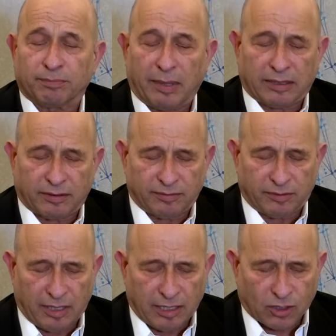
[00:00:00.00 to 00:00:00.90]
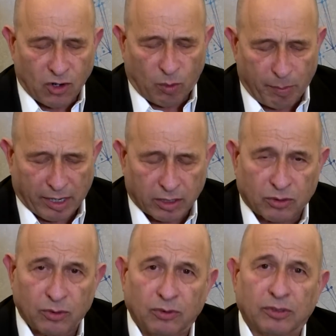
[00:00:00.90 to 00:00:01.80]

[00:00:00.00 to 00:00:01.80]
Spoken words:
But let's go back to